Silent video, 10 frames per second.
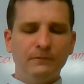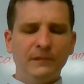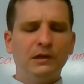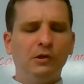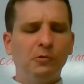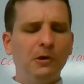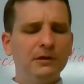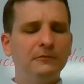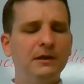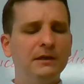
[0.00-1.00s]
The
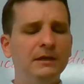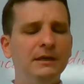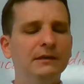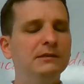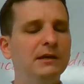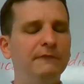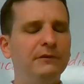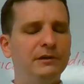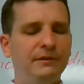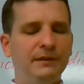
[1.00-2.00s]
Karankawa
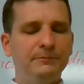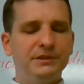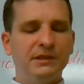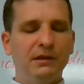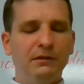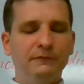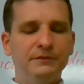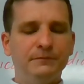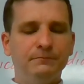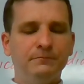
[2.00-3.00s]
governed
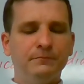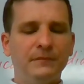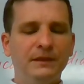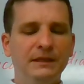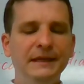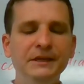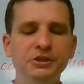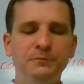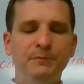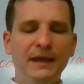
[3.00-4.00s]
themselves.
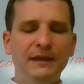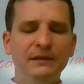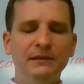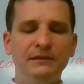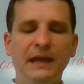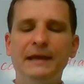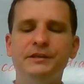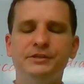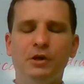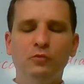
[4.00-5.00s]
Each band had
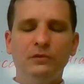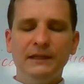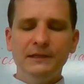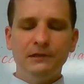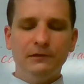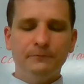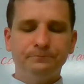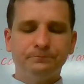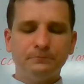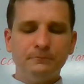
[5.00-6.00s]
its own leader.
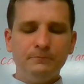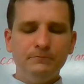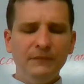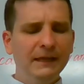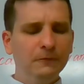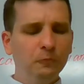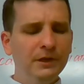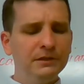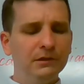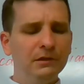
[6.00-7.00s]
In
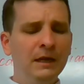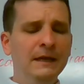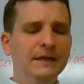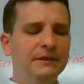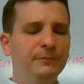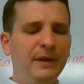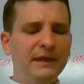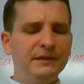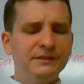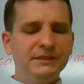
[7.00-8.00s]
winter, the
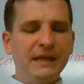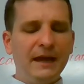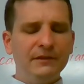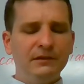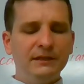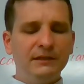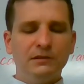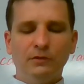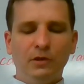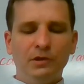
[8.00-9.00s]
bands gathered
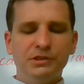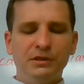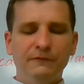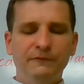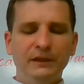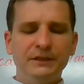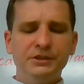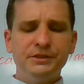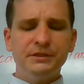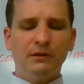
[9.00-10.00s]
into larger
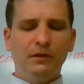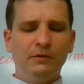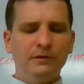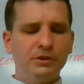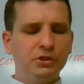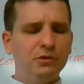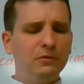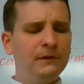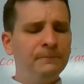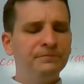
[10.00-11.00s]
villages along the
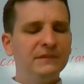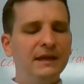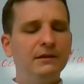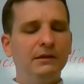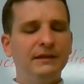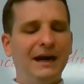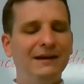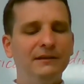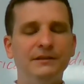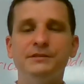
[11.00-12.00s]
shore and on
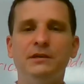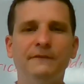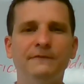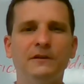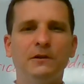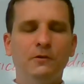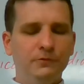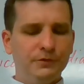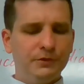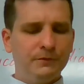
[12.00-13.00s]
islands off the
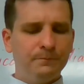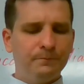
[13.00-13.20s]
coast.